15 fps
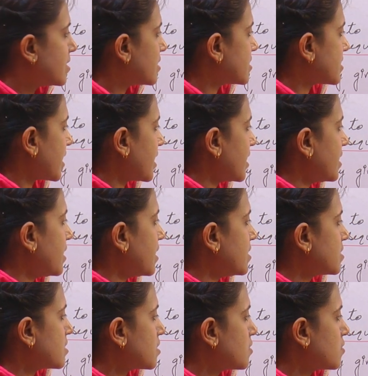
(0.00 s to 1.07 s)
second
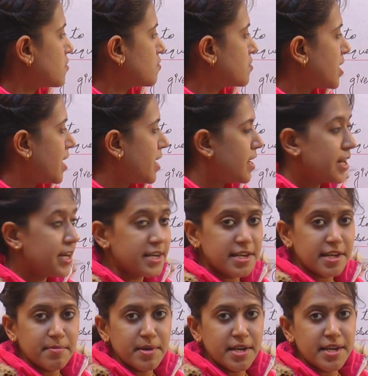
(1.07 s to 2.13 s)
disk to the
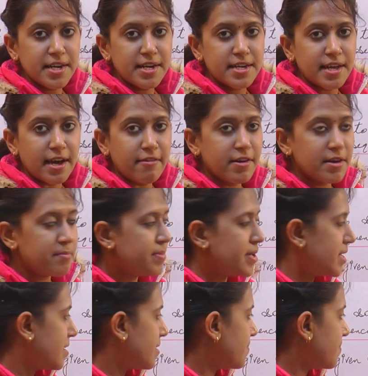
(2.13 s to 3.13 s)
intermediate tower B.